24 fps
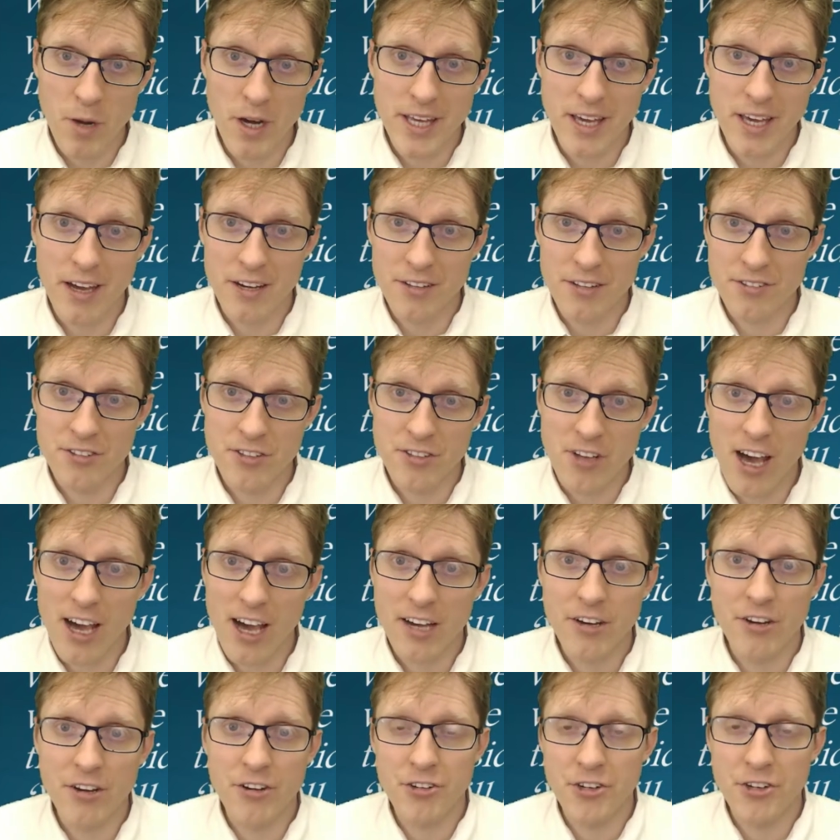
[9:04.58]
on a
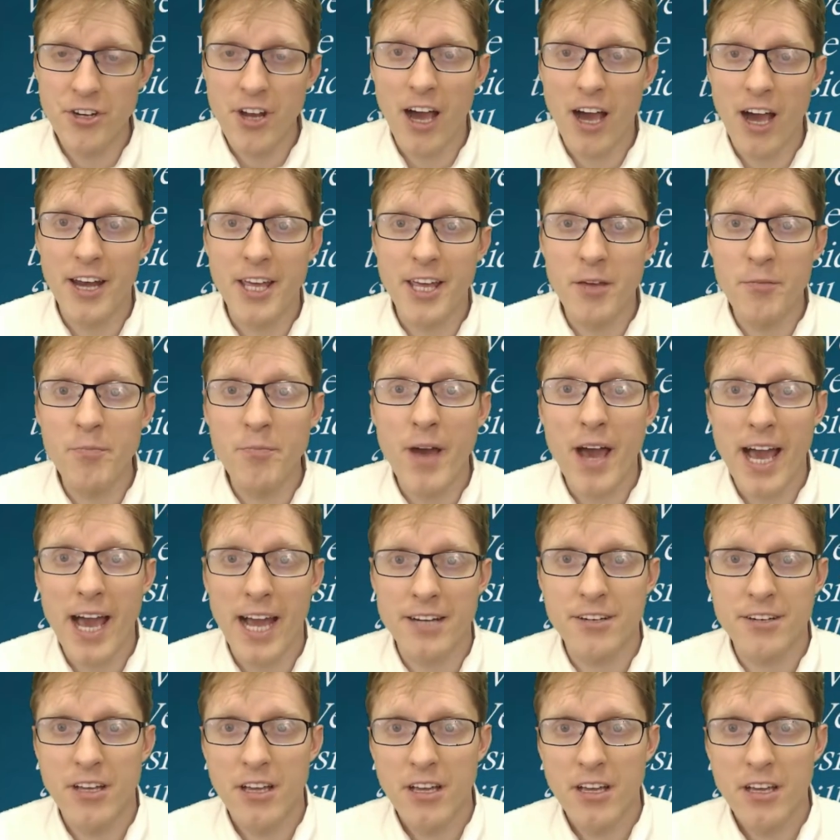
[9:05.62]
stock should not
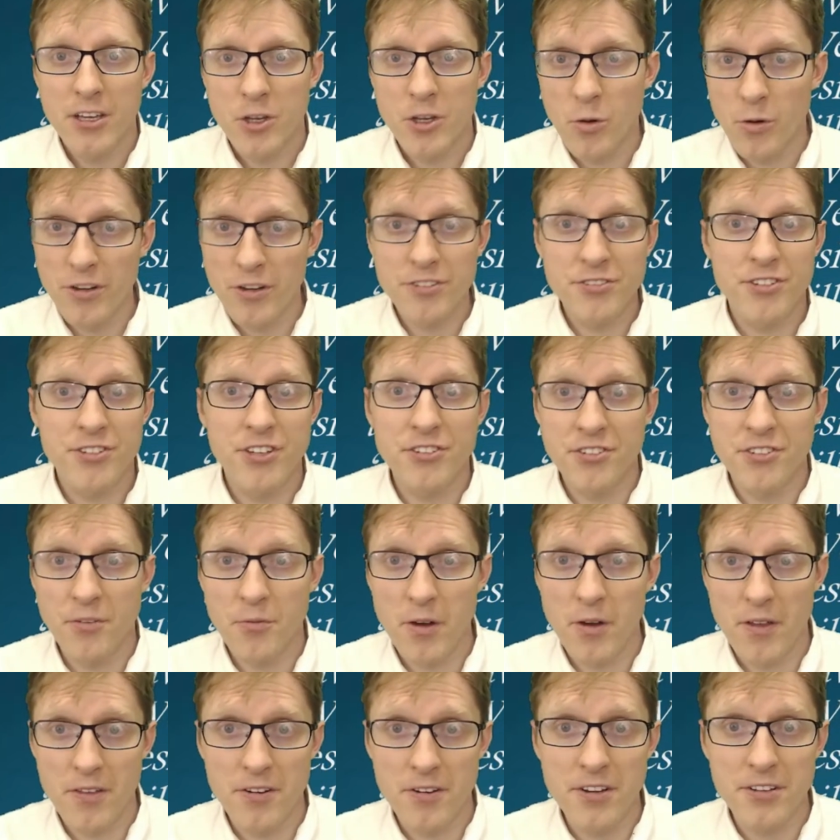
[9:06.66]
impact your decision of
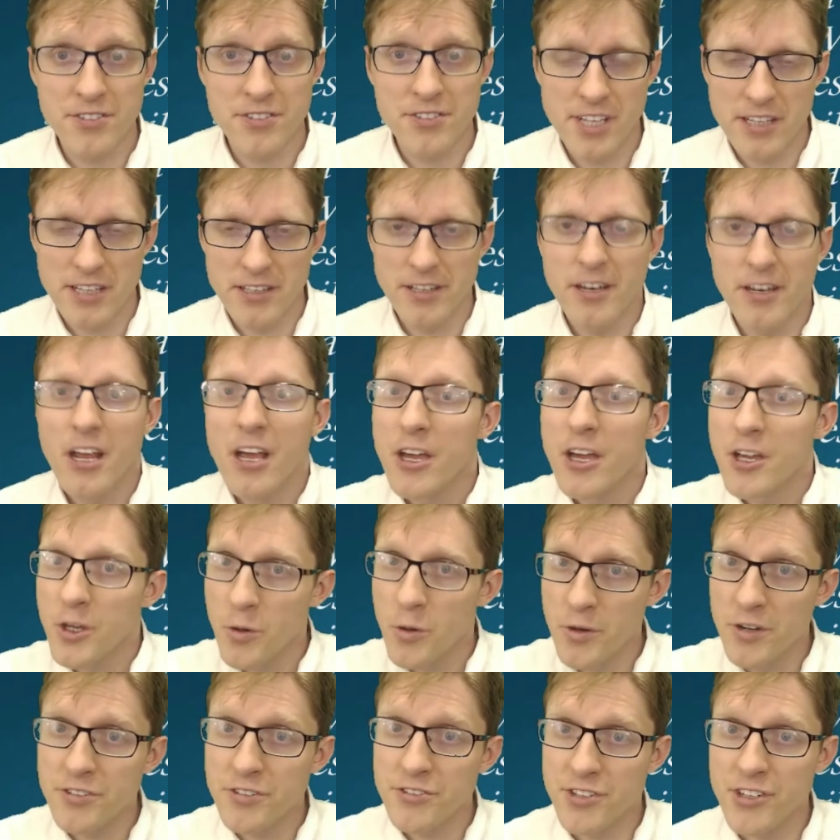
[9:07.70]
whether to sell it.
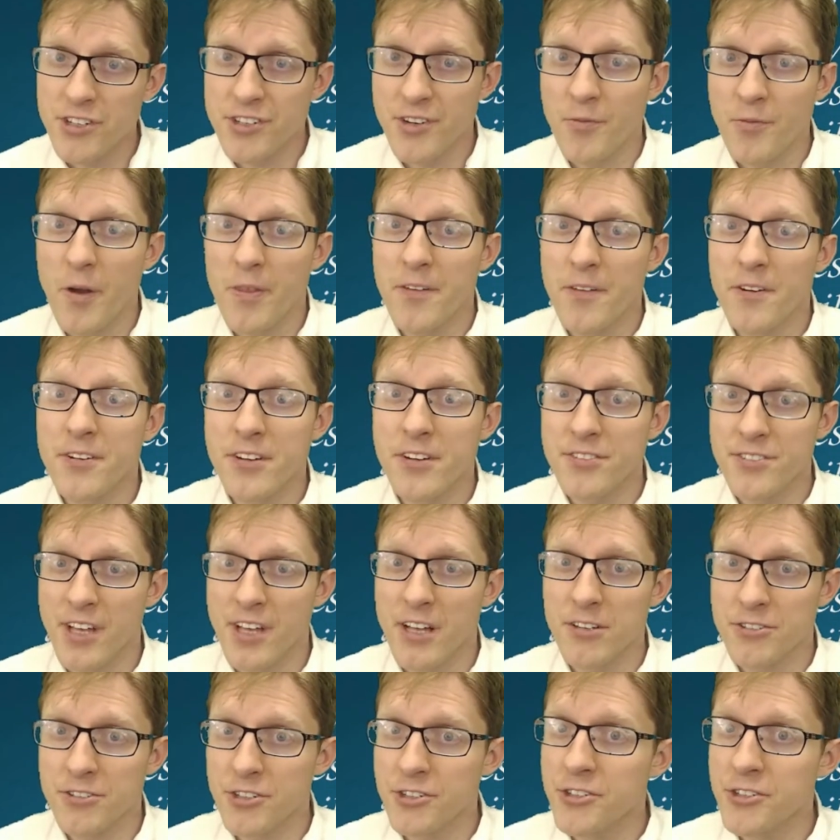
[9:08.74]
Your decision whether to
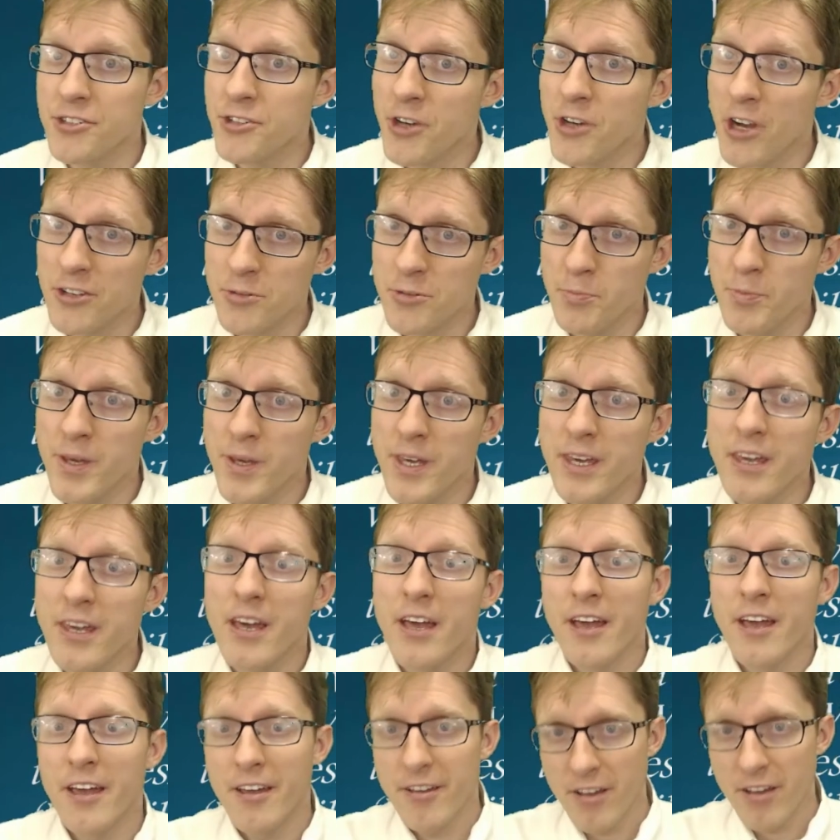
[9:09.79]
sell it should just be
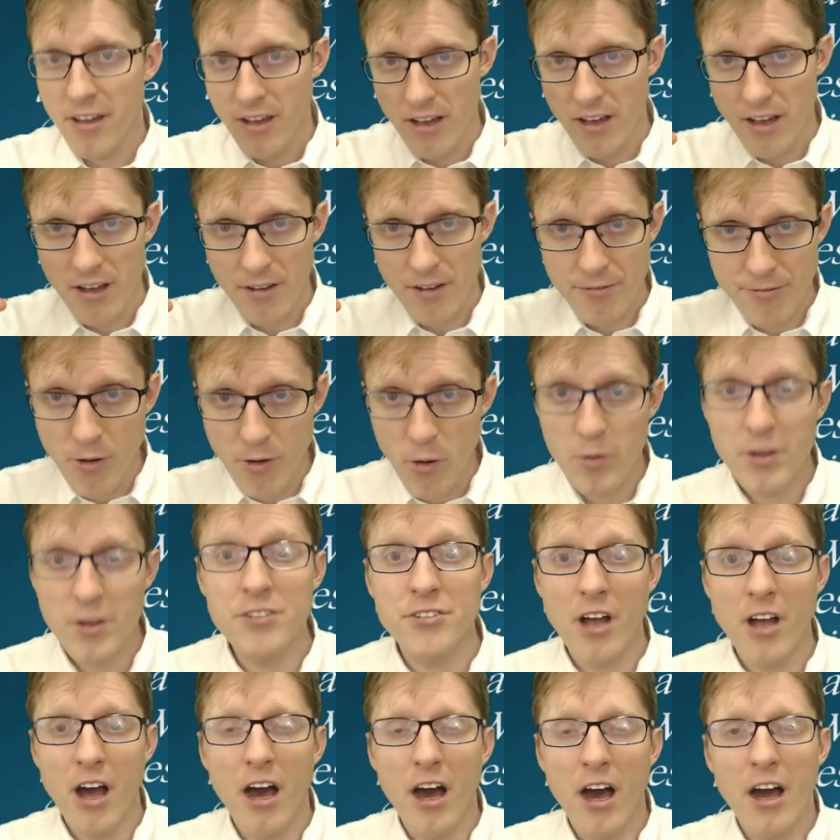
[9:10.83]

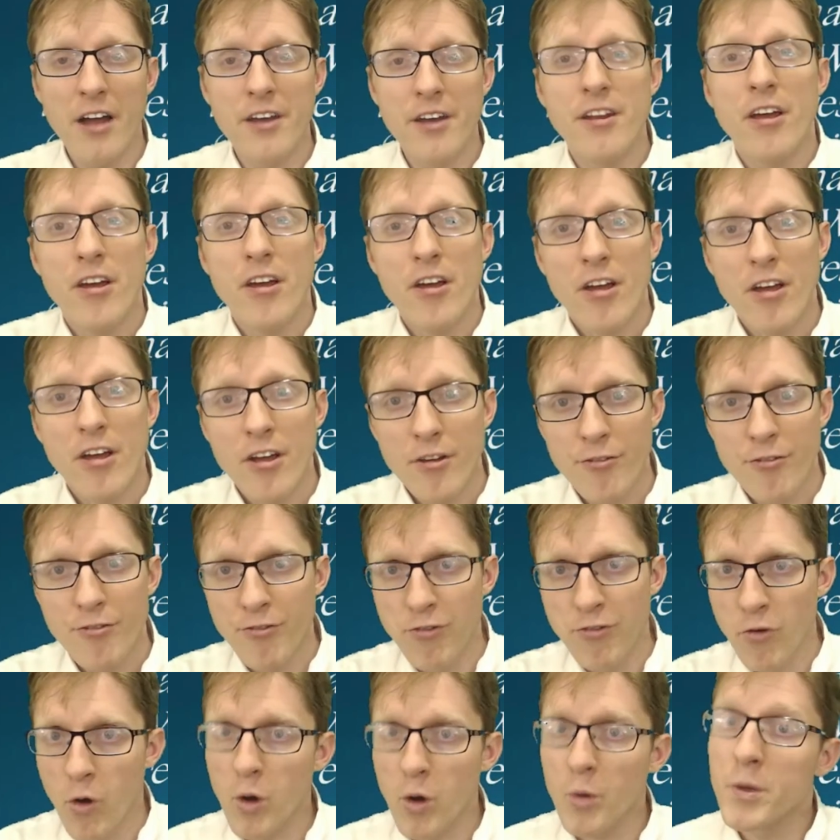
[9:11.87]
focused on
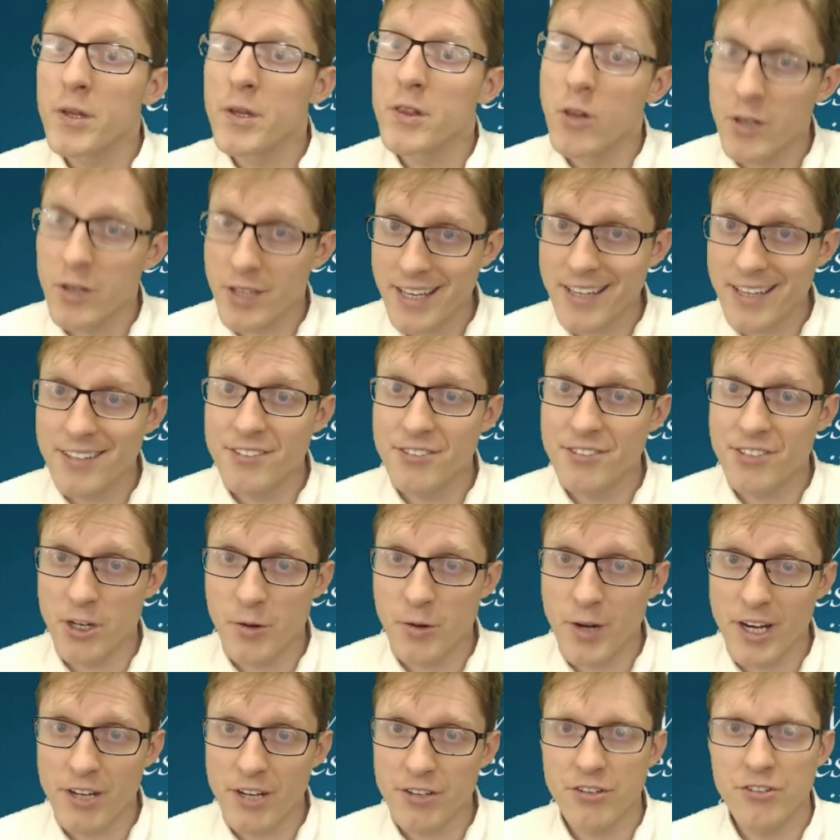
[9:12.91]
forward-looking
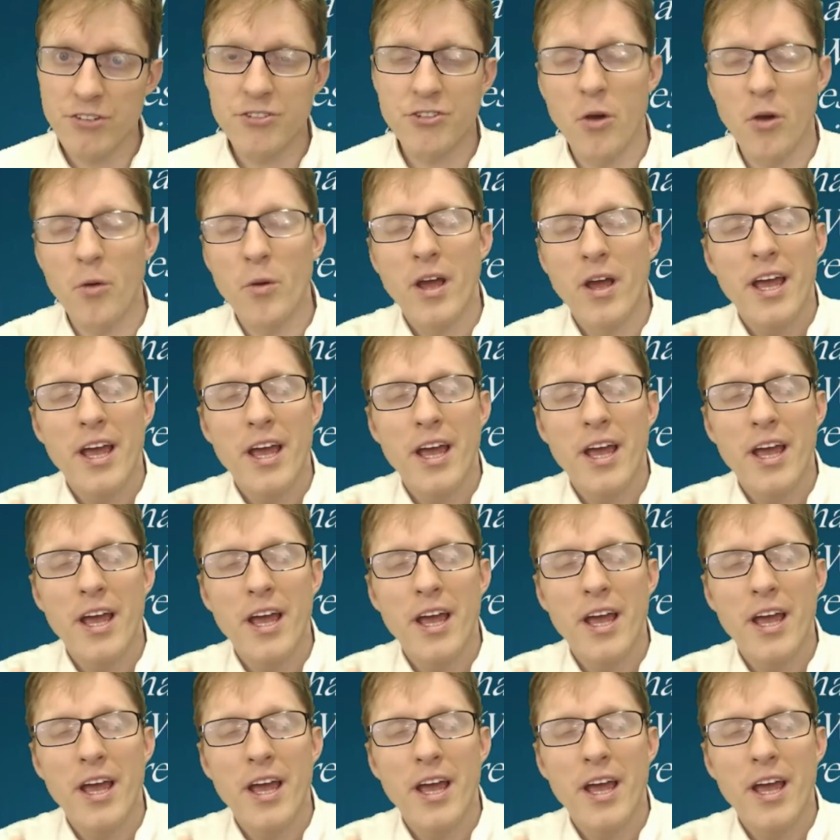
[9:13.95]
considerations. So